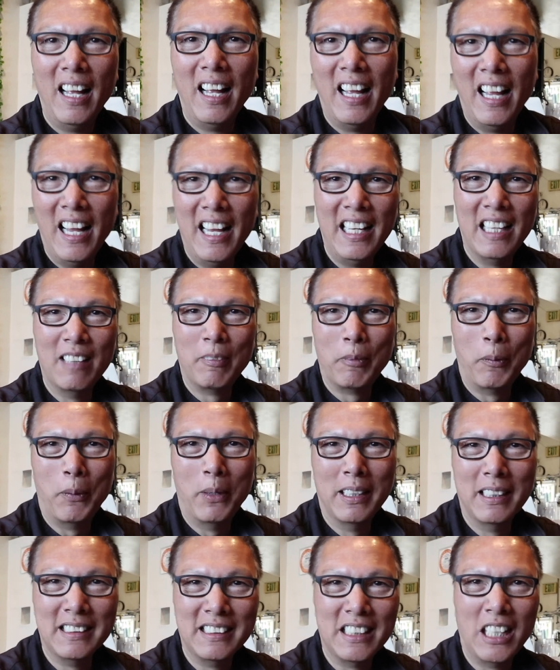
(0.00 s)
Hey
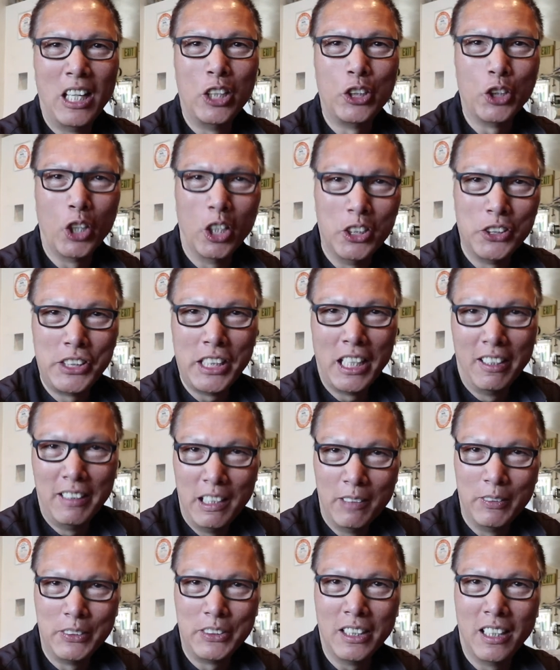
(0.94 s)
everyone, John Xiao
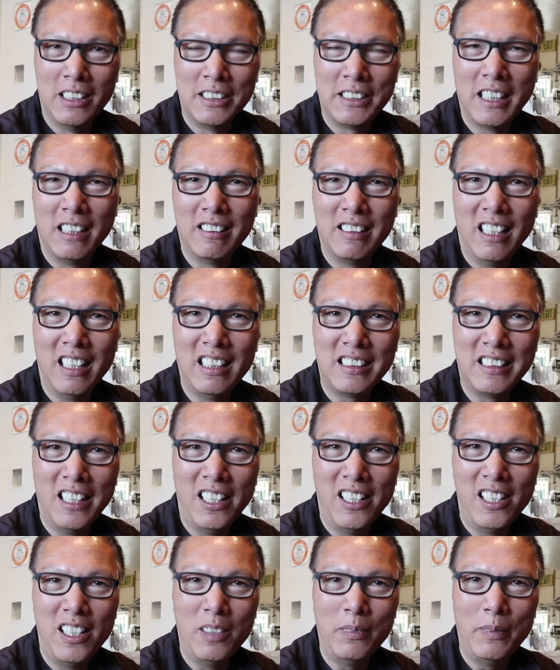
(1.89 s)
here from
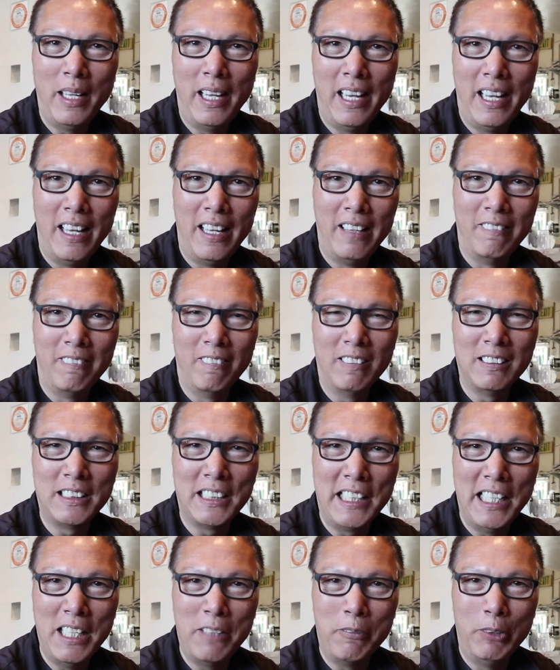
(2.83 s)
johnxiao.com, and
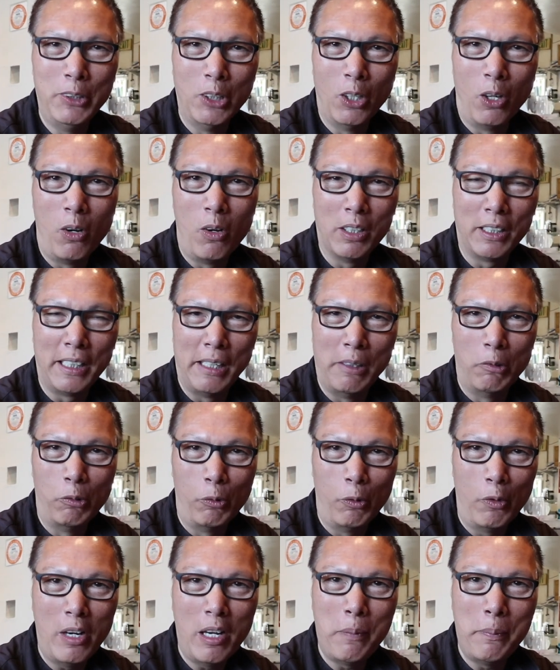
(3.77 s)
once again we are on a
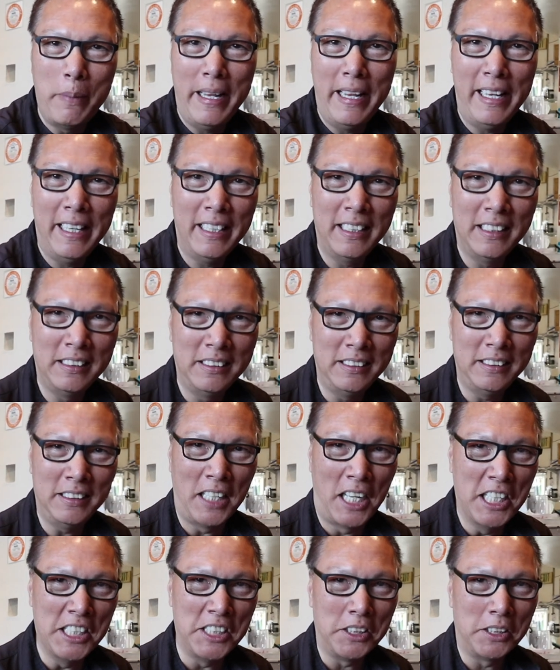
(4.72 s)
ramen
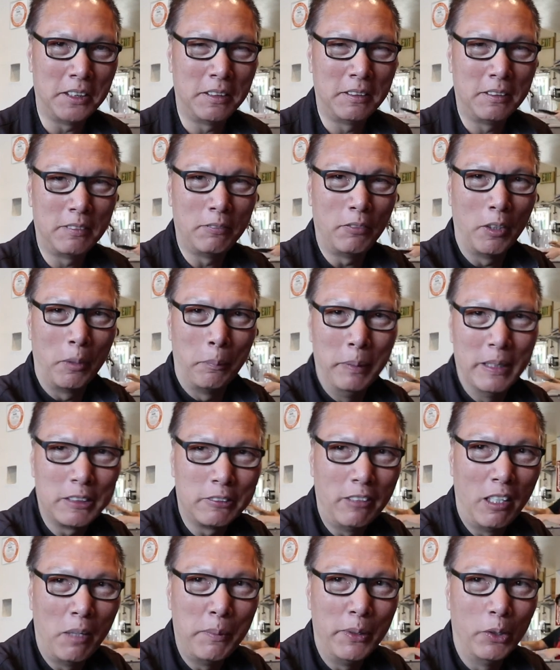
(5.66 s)
hunt for the
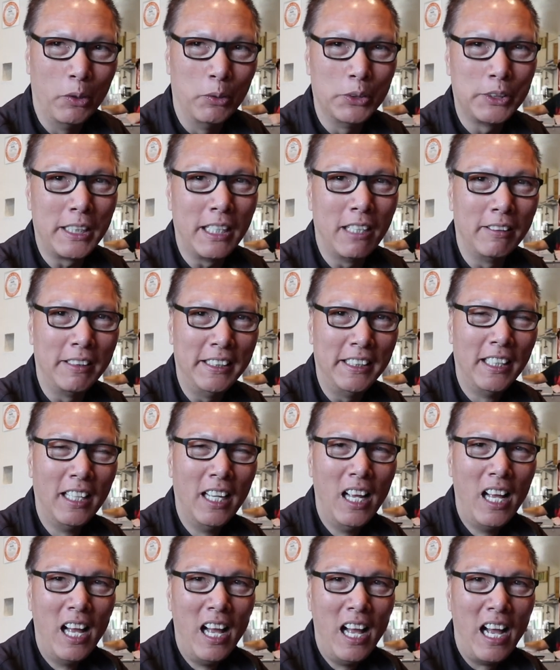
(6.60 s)
best ramen in Orange County.
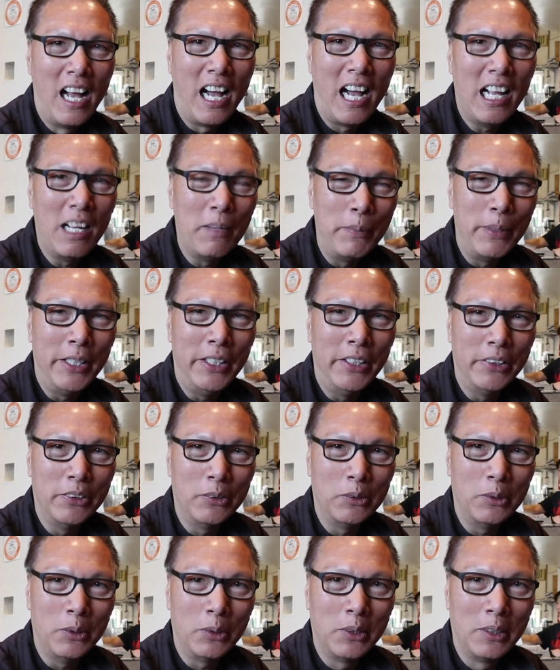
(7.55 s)
I'm
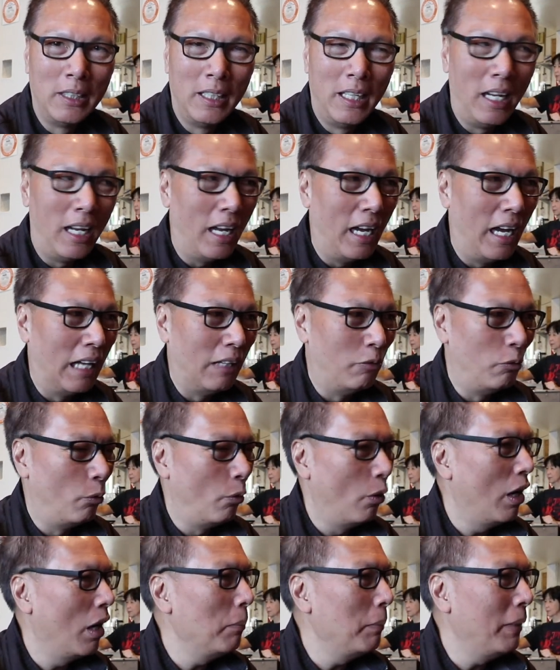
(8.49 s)
here at
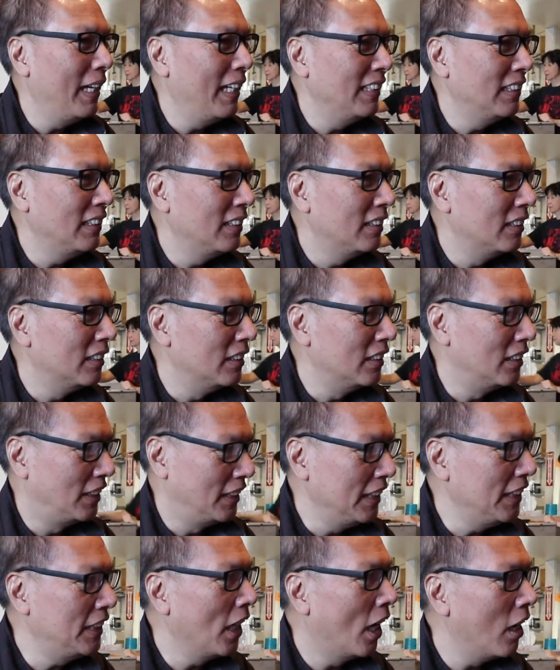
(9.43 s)
Ramen
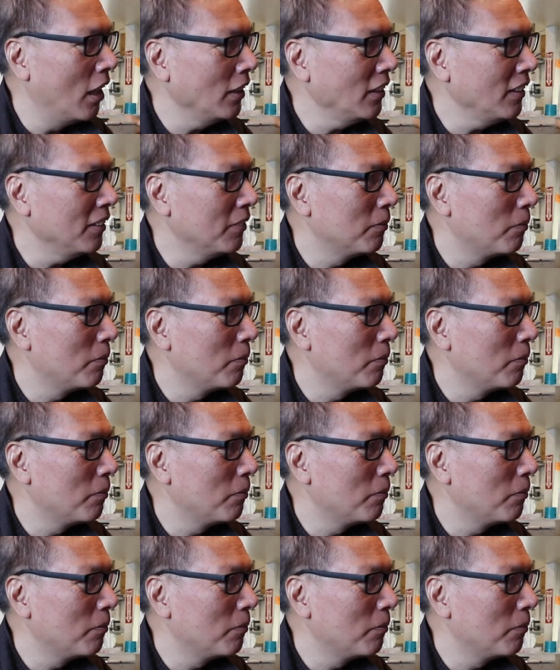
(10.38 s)
Zetton.